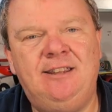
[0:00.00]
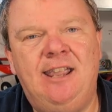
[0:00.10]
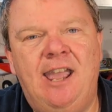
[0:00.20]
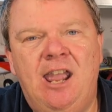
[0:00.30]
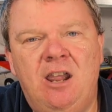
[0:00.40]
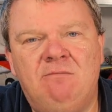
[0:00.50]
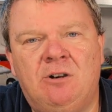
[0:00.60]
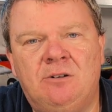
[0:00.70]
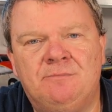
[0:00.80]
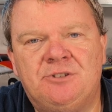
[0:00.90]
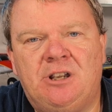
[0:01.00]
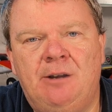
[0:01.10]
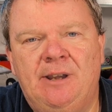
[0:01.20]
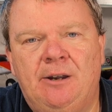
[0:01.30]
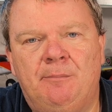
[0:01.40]
the air arms
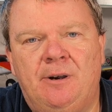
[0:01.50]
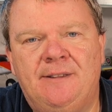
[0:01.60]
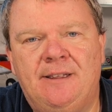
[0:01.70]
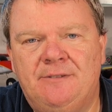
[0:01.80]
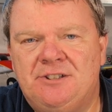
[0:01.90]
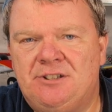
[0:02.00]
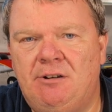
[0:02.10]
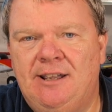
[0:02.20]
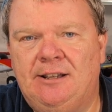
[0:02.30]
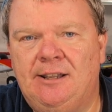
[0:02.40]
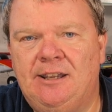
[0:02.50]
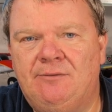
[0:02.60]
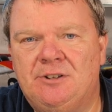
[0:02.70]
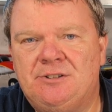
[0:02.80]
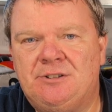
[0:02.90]
come out by then, the side
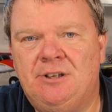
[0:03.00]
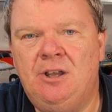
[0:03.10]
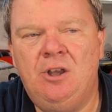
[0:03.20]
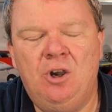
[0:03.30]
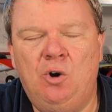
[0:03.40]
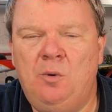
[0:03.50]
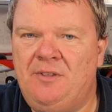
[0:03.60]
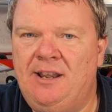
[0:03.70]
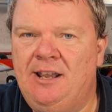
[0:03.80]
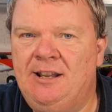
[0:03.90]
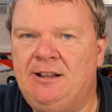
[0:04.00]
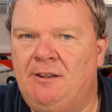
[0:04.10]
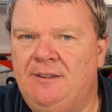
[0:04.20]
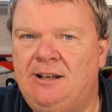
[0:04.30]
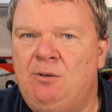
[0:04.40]
levers? Or were they a
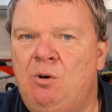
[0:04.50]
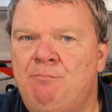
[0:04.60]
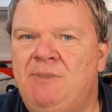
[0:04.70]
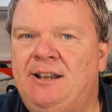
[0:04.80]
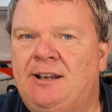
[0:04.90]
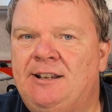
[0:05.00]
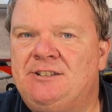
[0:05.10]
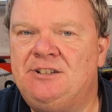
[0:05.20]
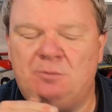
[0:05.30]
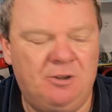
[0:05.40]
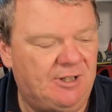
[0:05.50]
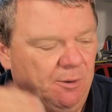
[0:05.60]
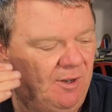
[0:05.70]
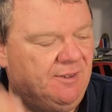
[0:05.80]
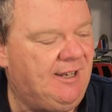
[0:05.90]
little, I think they were mid-80s, weren't
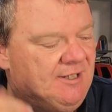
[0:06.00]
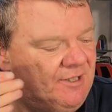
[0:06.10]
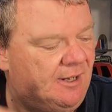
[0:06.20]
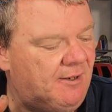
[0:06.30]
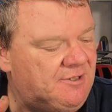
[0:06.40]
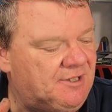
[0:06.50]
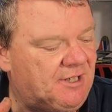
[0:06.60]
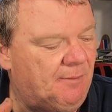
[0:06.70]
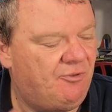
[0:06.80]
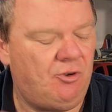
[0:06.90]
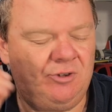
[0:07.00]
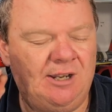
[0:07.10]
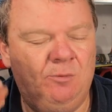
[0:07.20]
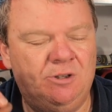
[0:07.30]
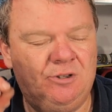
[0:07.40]
they, when they started to come through?
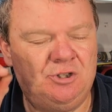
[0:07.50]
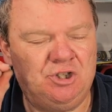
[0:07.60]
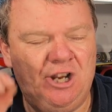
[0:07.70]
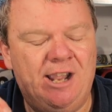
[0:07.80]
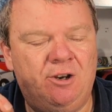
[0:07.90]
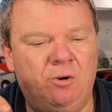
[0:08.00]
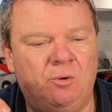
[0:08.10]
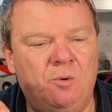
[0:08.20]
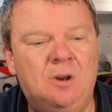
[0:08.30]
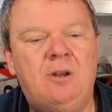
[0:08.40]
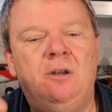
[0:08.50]
They were Jackal